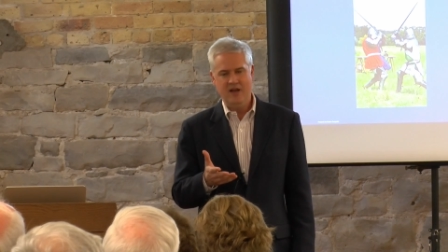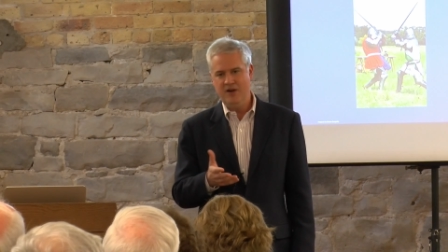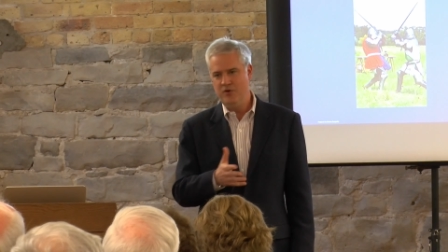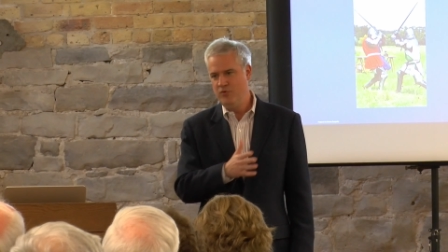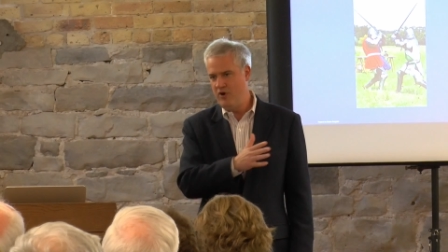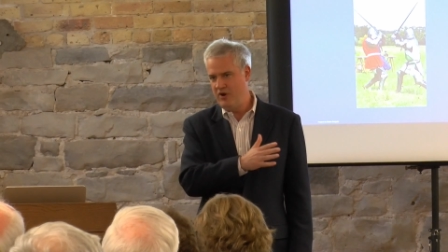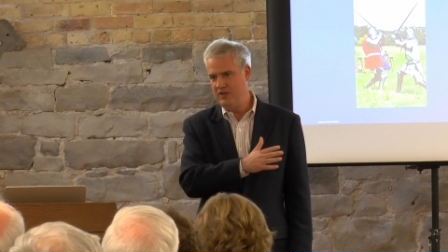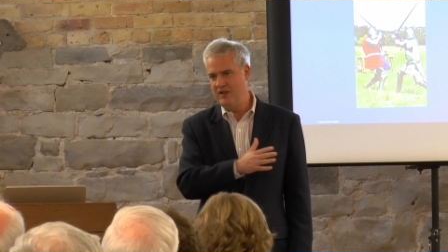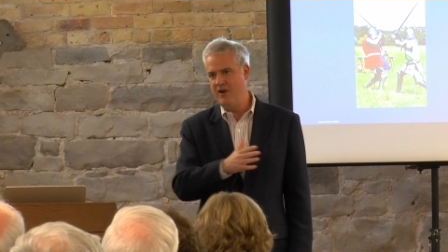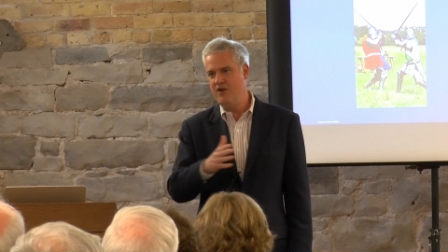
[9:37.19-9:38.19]
uh, who wrote a
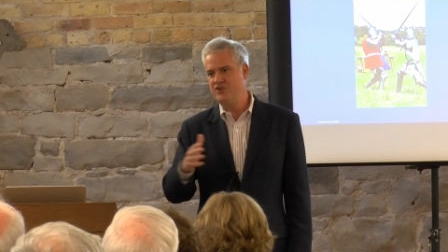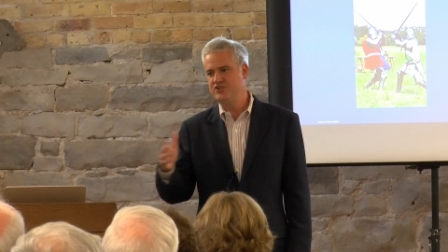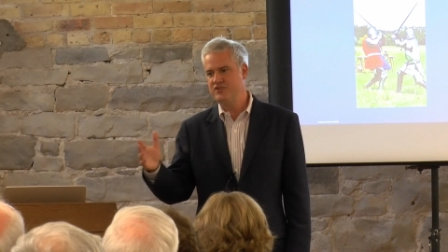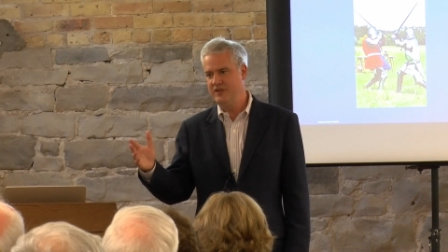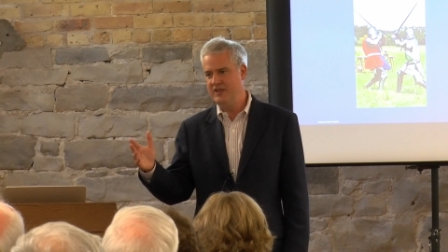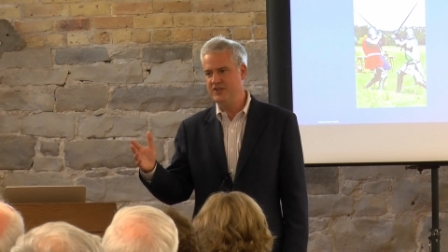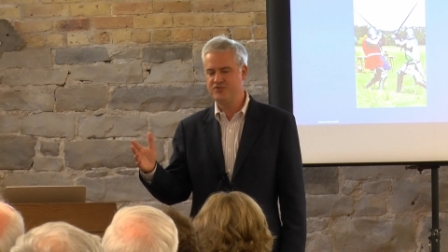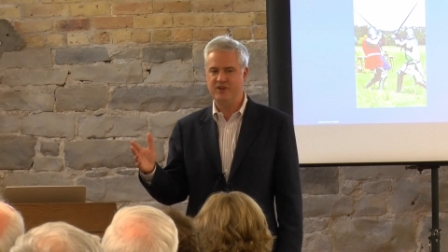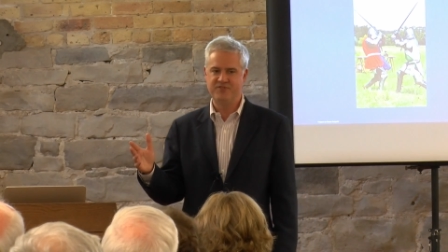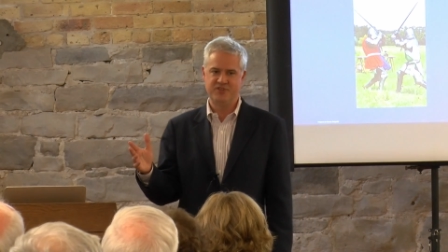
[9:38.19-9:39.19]
large history of